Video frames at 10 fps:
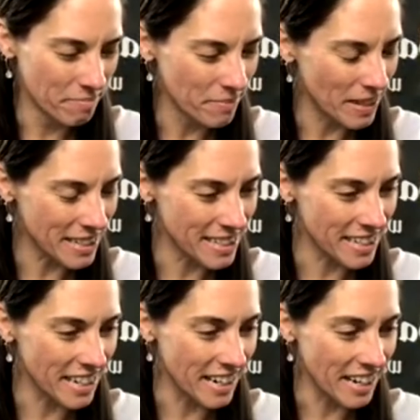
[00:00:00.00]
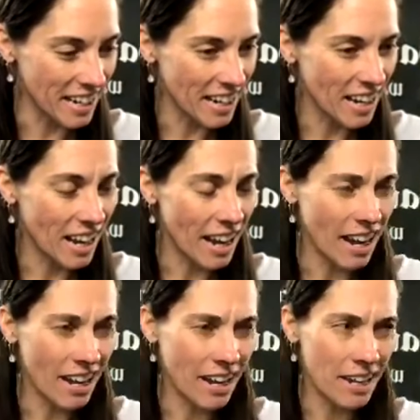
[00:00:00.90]
Let's see.
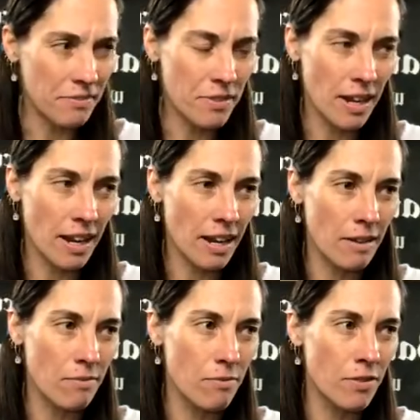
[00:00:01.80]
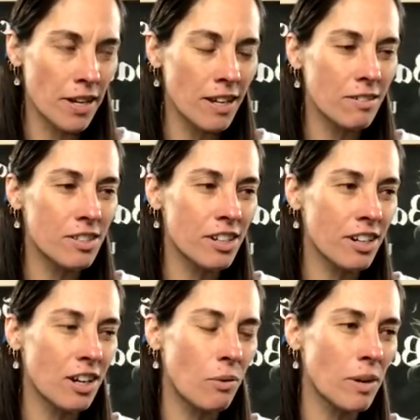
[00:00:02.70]
I've got videos that are
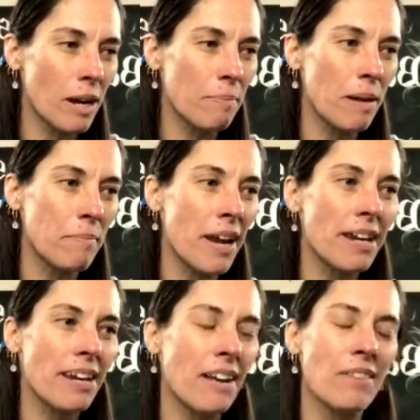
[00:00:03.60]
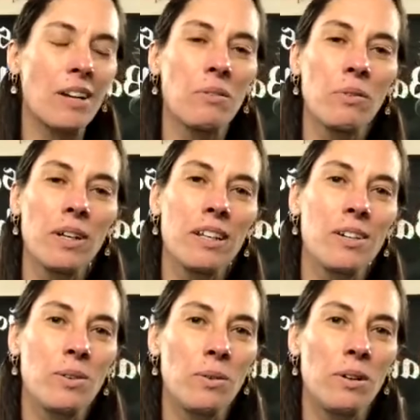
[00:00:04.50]
going up I'm making. I've got a really
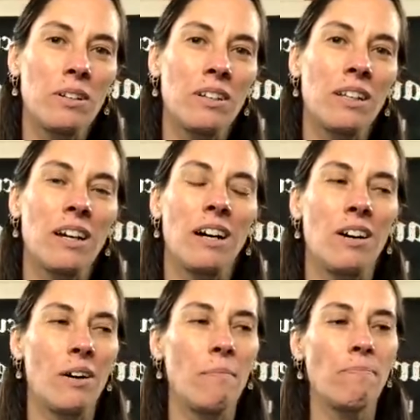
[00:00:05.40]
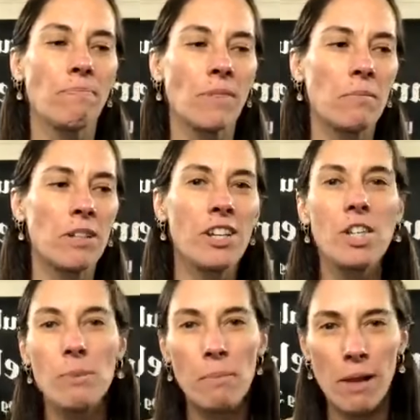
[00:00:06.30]
cool, I'm going to
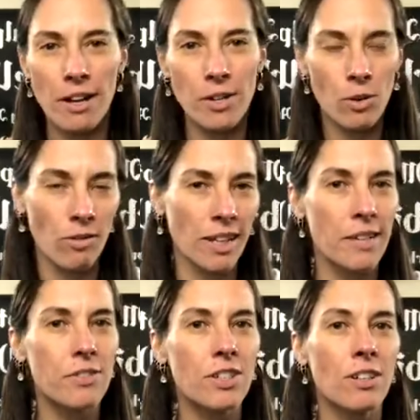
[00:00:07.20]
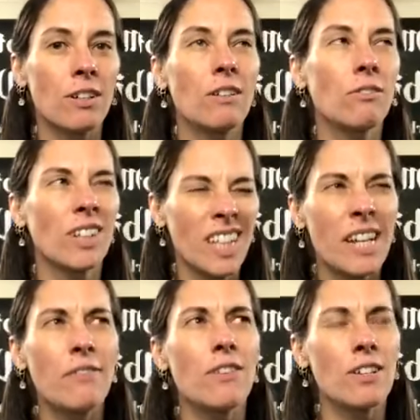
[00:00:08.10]
teach people how to do a relief
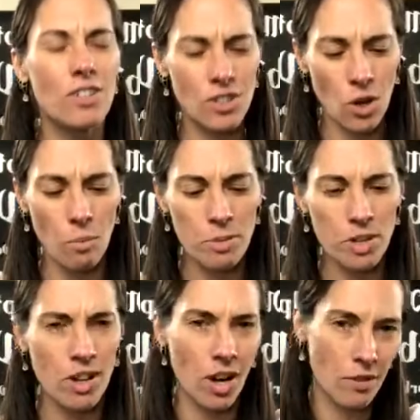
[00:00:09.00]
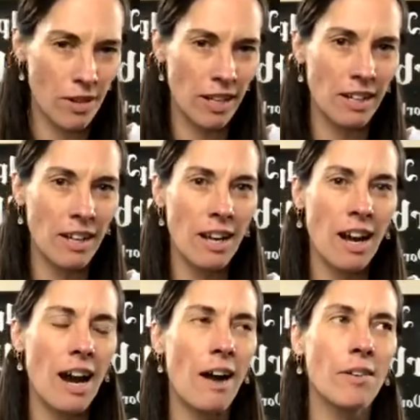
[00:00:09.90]
sculpture carving
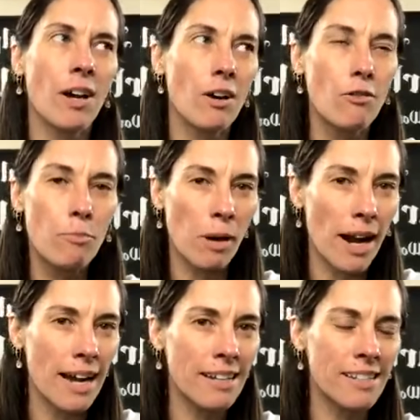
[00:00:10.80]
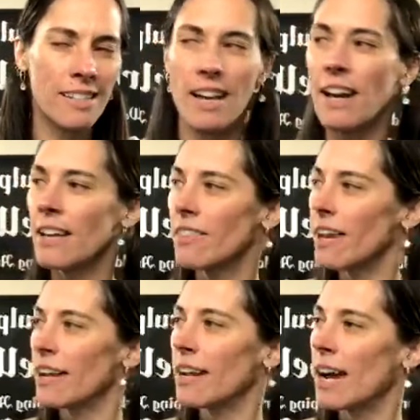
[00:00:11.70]
out of brass. And
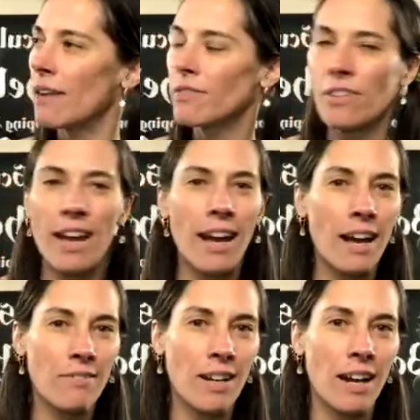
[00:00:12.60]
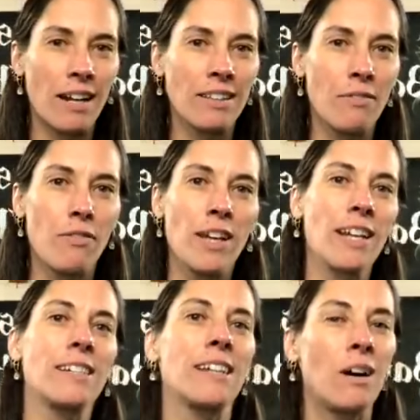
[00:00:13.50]
then after that, I've got the
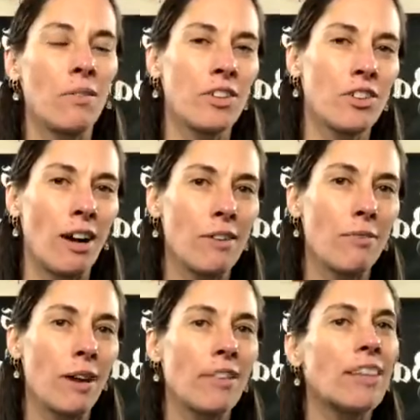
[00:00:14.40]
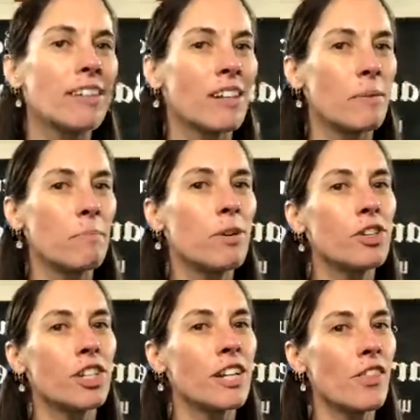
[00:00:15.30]
Phoenix out in the driveway that is going to be
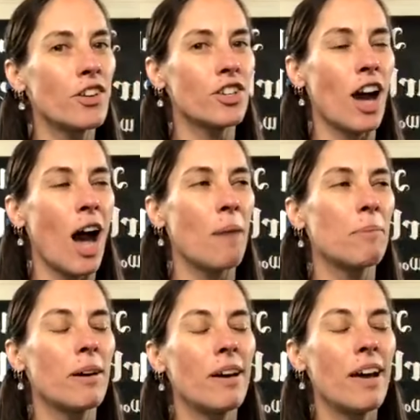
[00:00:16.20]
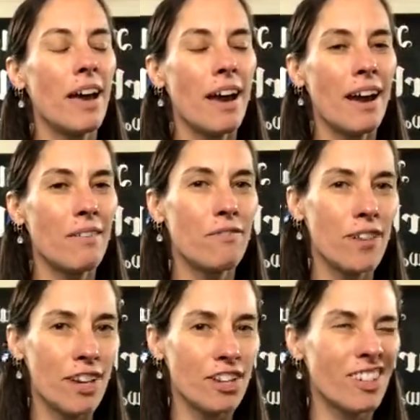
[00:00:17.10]
pushed into the shop and
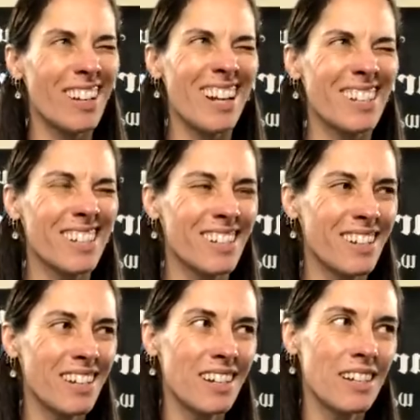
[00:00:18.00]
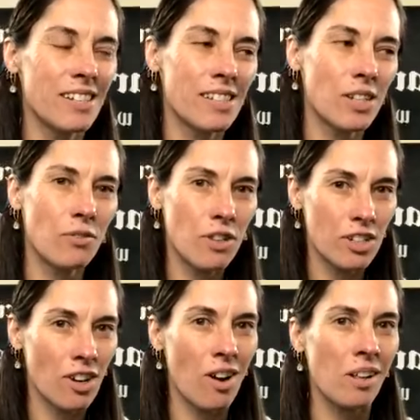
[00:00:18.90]
finished. And that's 6 foot
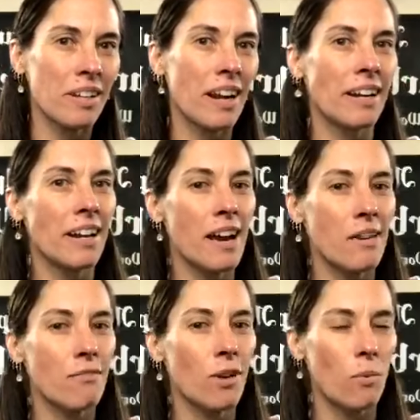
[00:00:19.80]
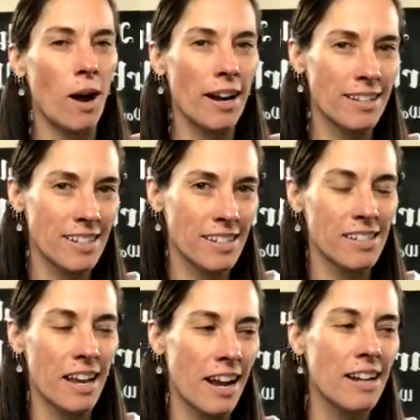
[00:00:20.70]
tall and 9.5 foot wide as it
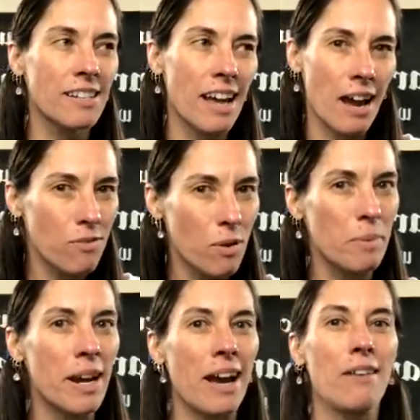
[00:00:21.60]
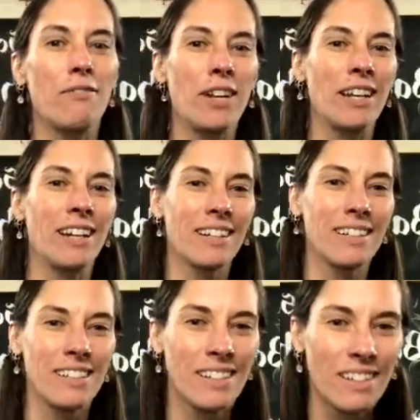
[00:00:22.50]
stands. Half woman, half
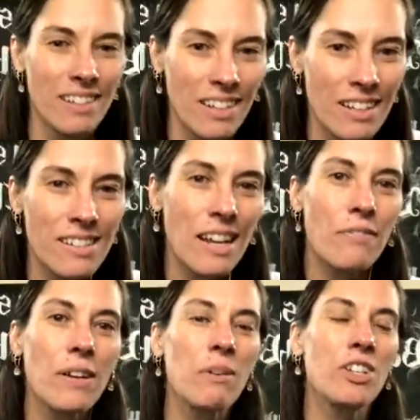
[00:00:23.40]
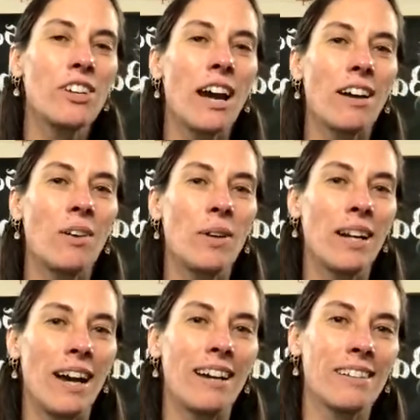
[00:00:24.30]
Phoenix. Stephanie, what you got going
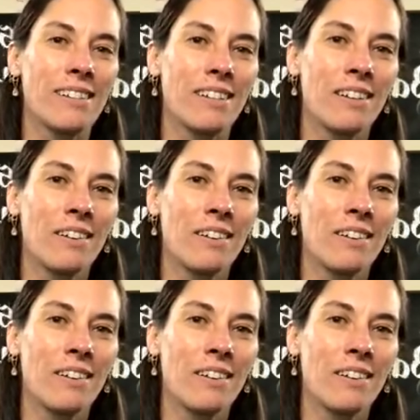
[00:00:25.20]
next?